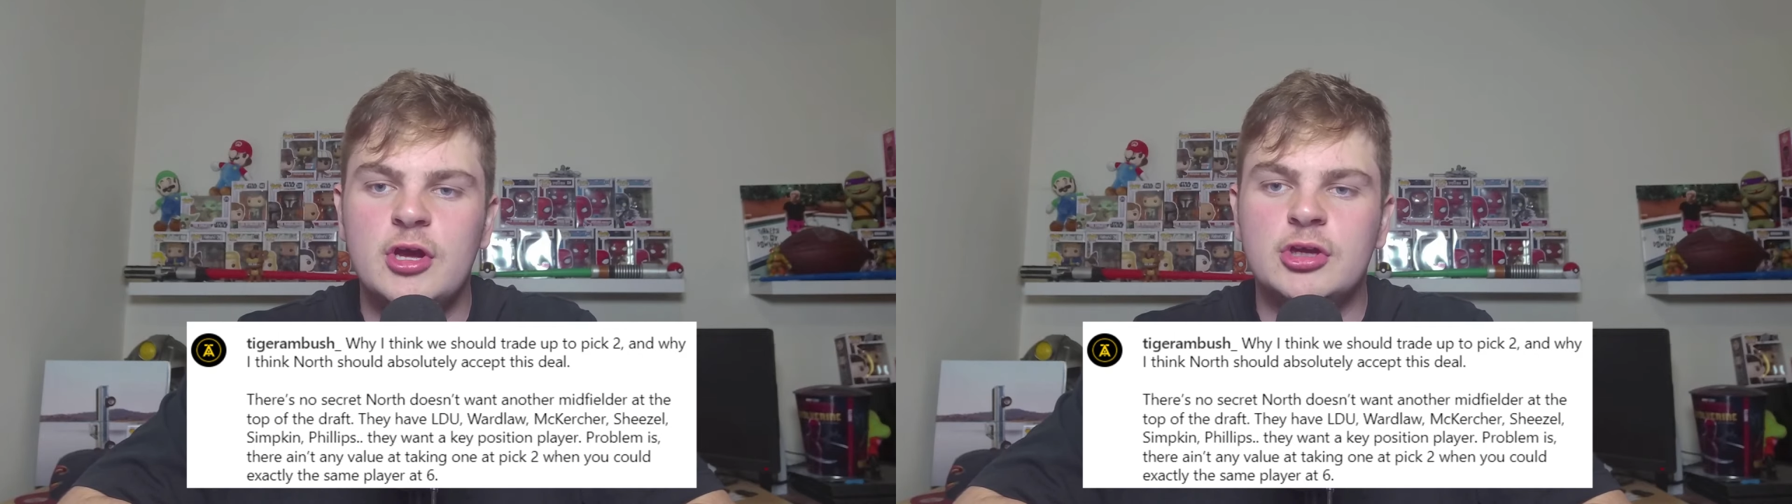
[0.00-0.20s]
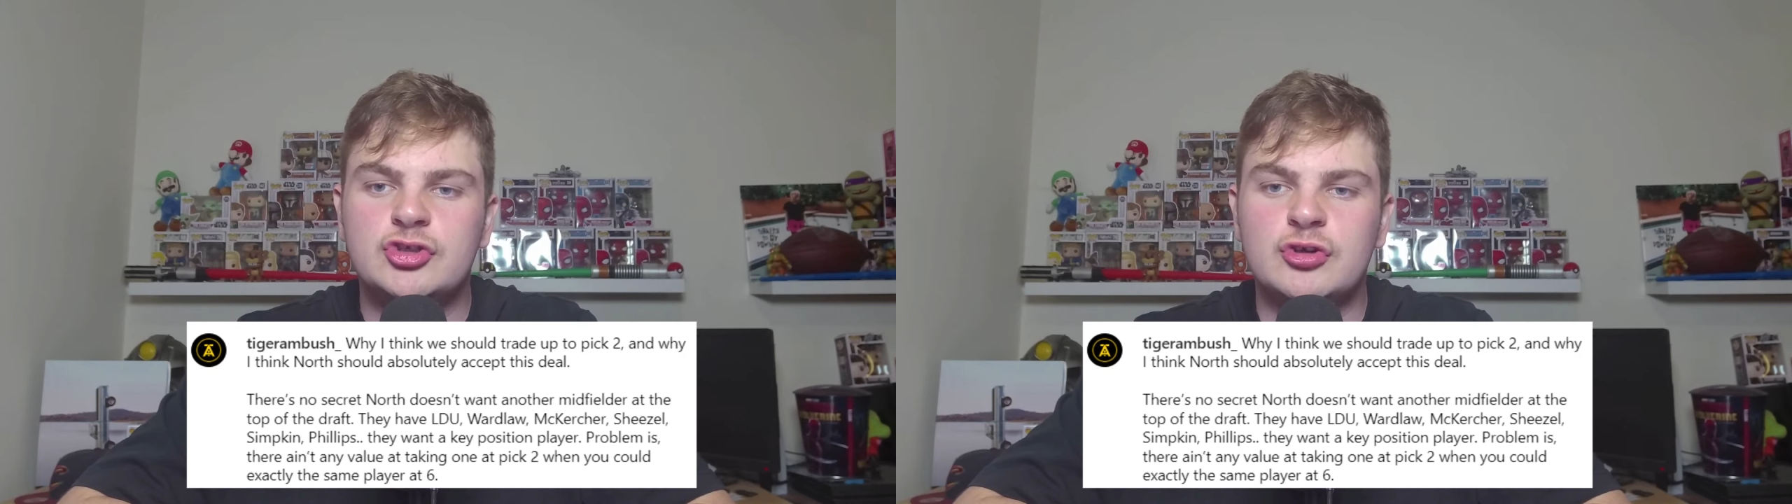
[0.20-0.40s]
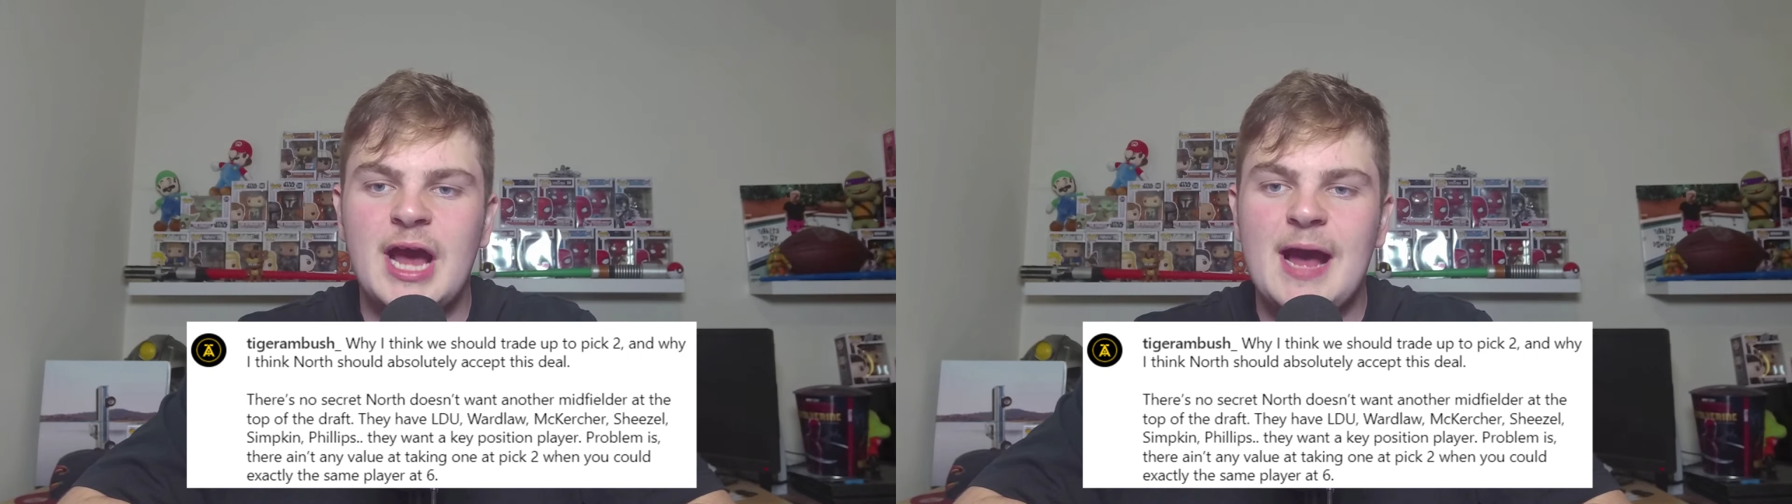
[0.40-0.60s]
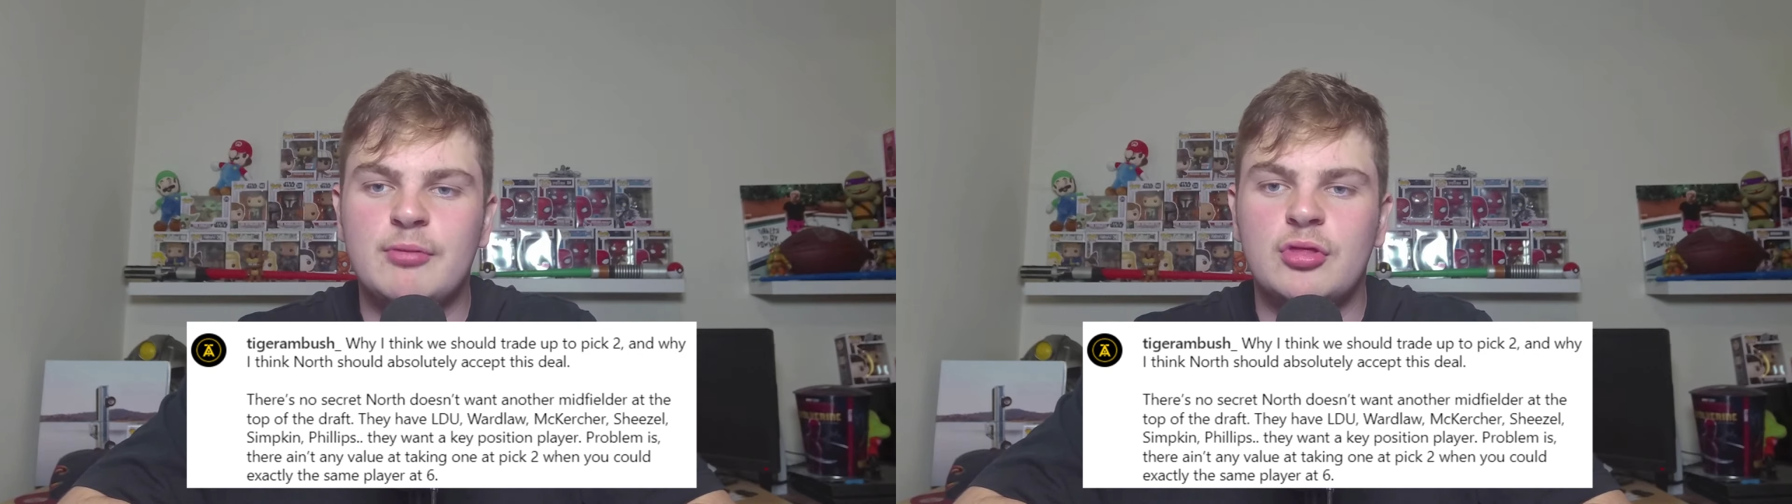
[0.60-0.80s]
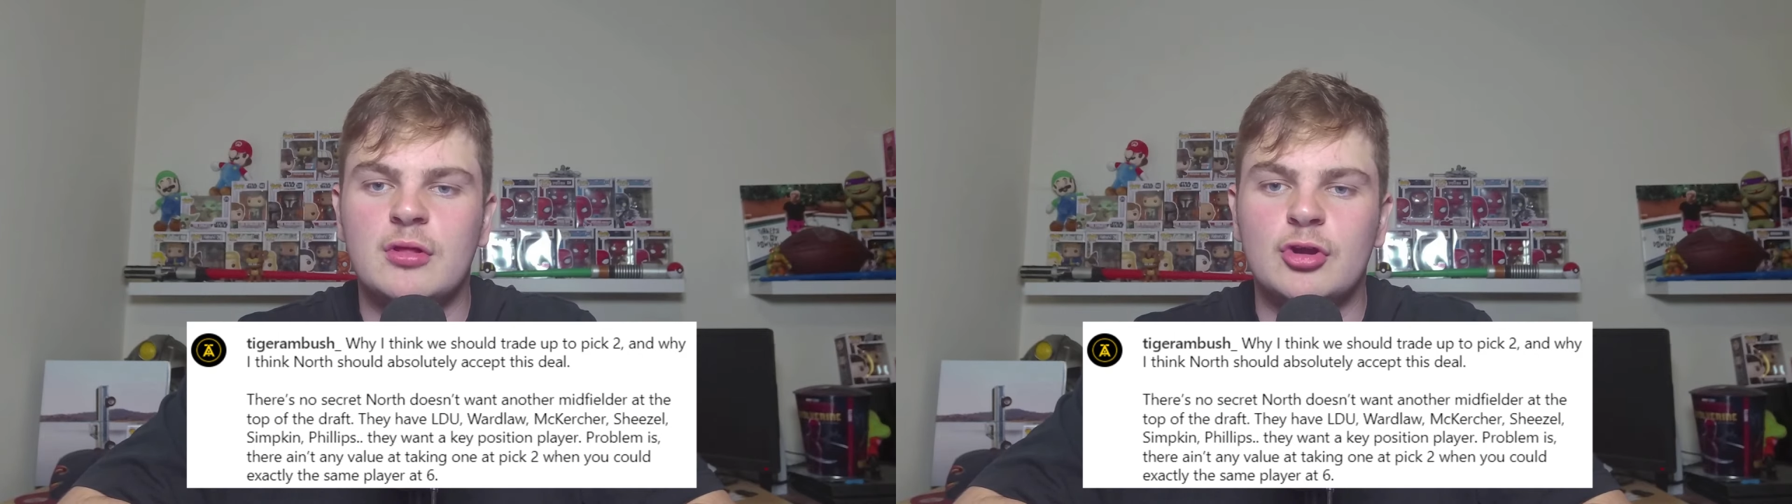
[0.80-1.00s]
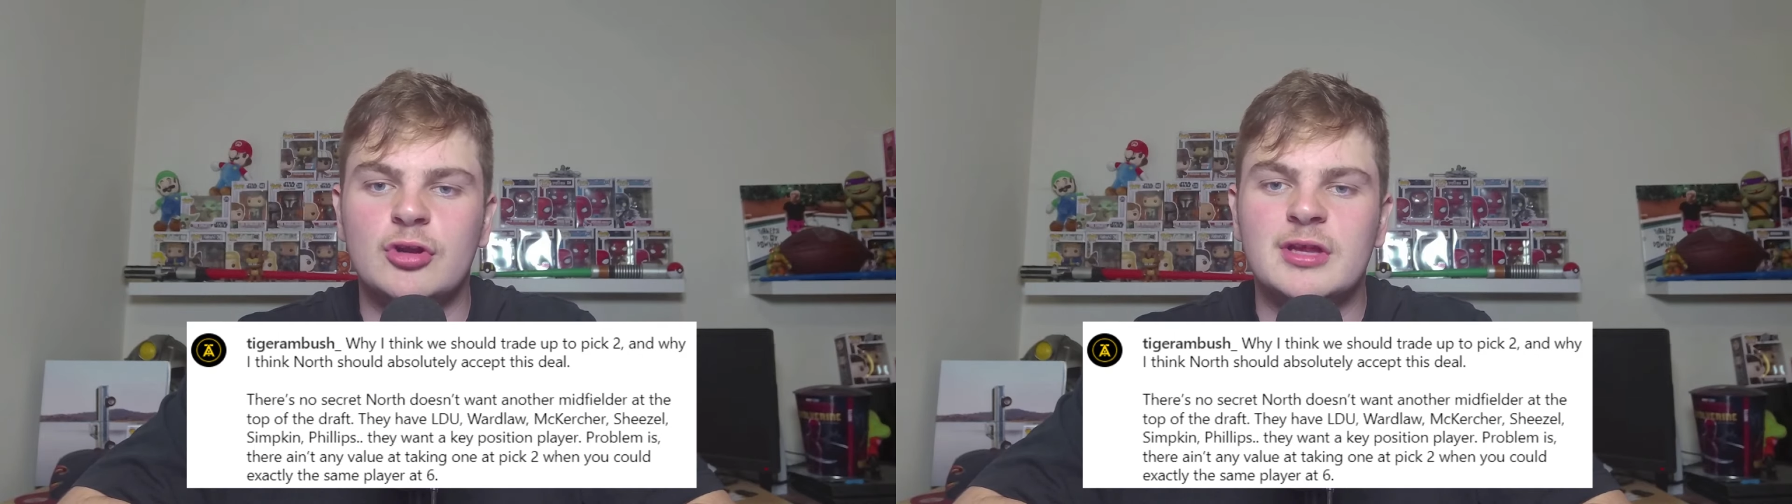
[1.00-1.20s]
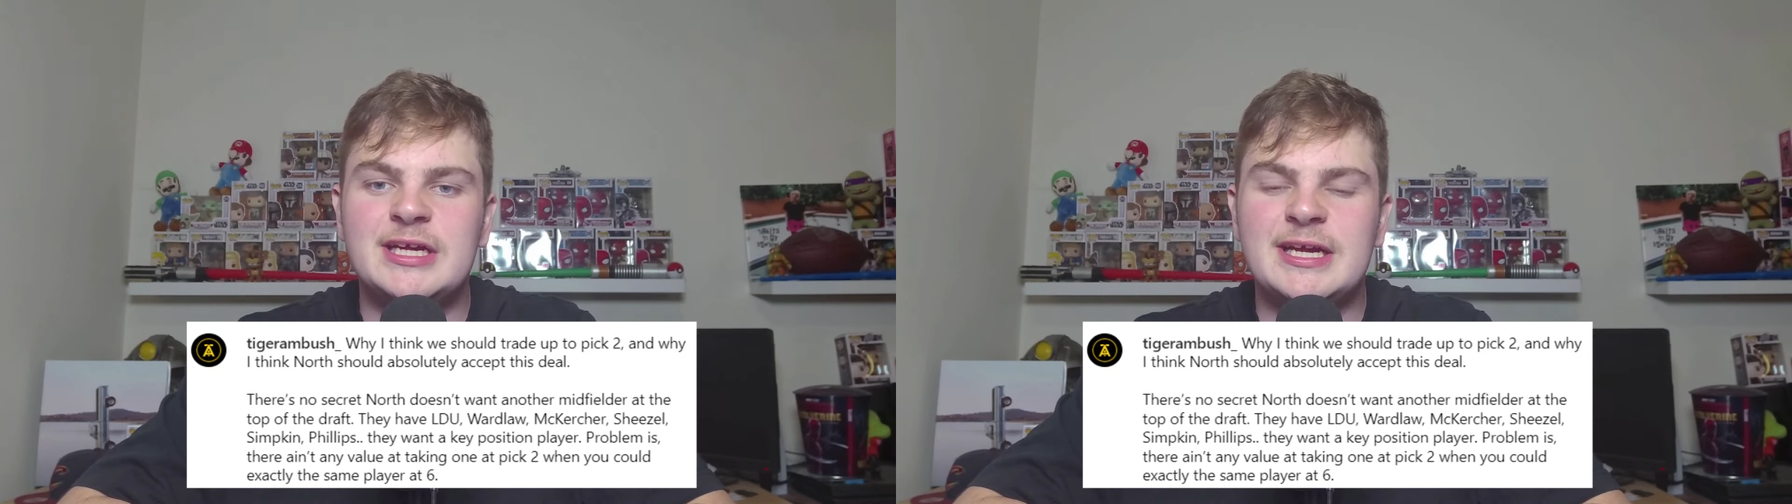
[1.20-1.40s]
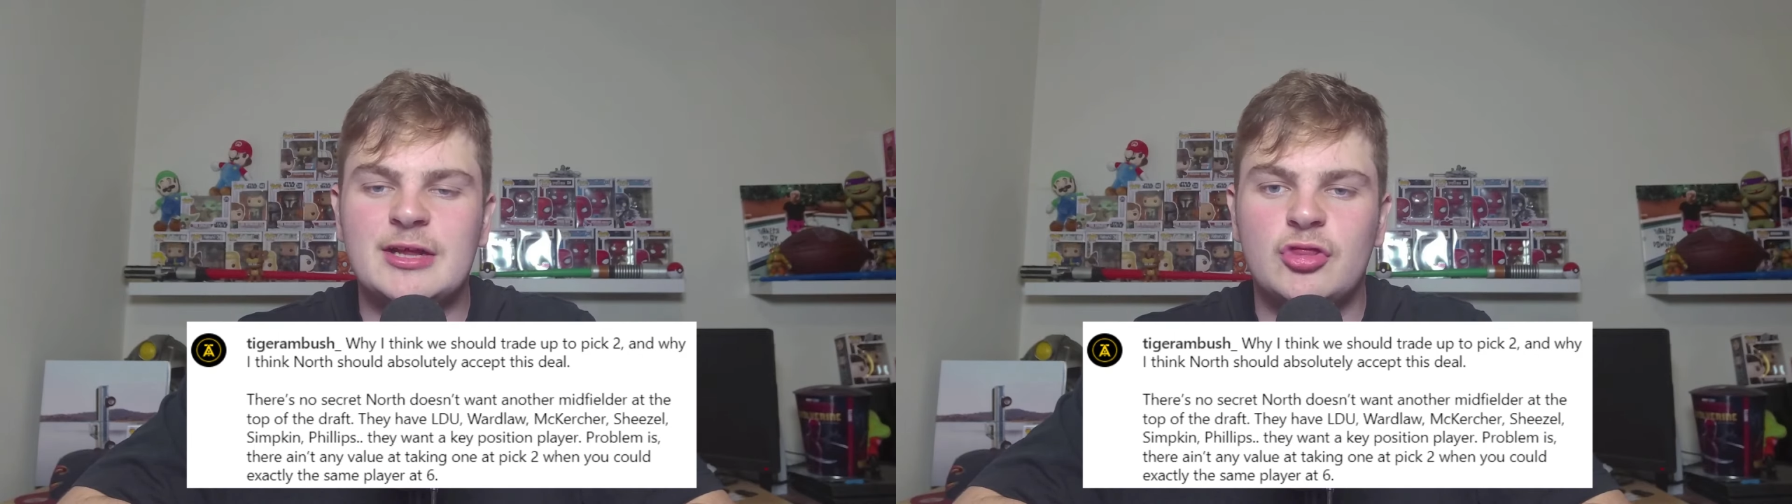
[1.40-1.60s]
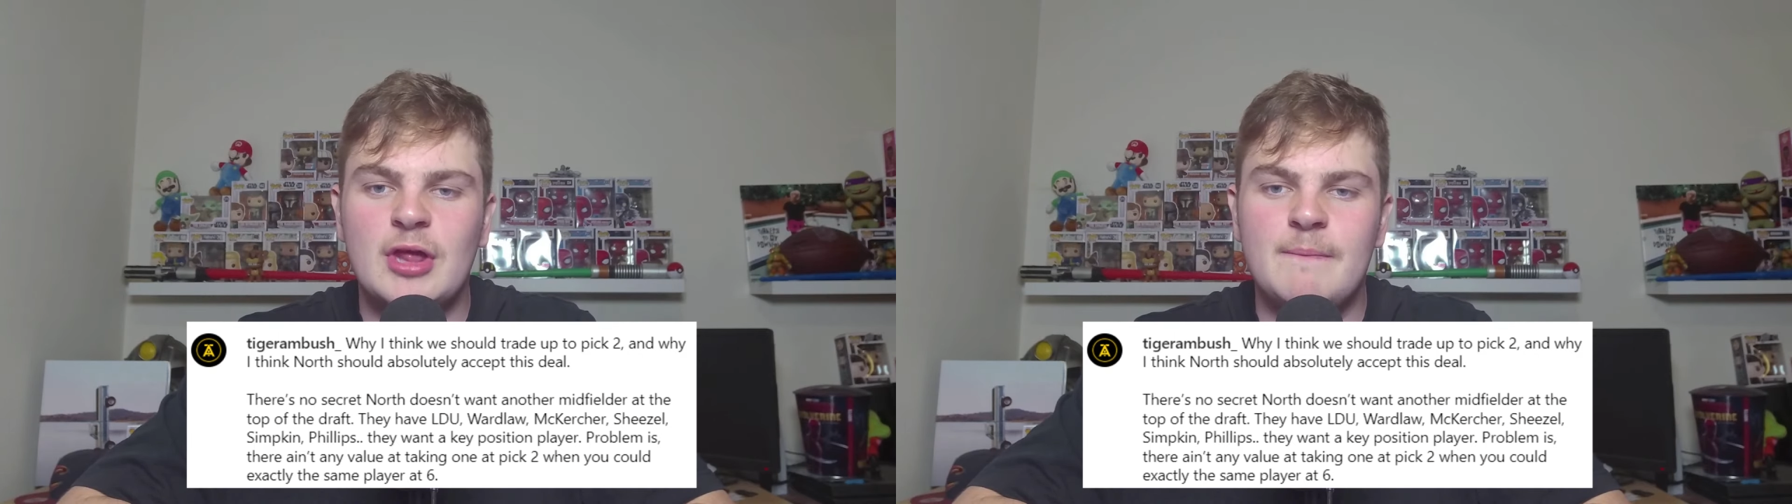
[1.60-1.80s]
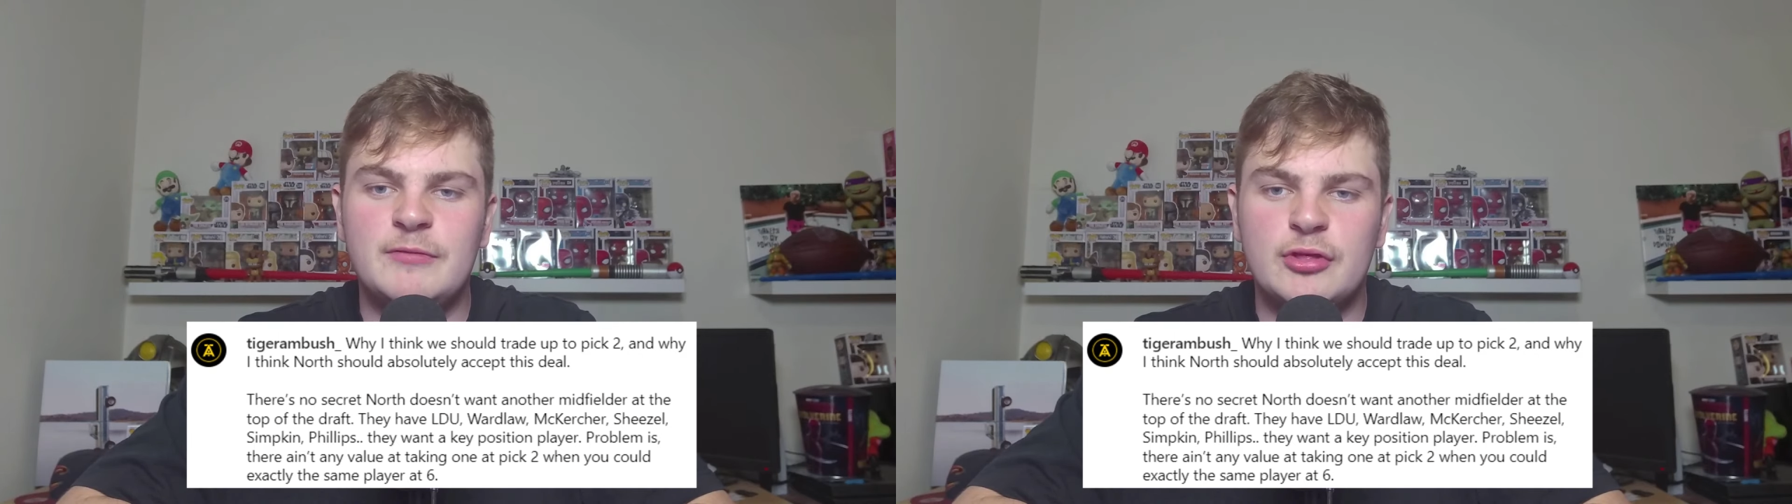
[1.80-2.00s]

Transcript: should absolutely accept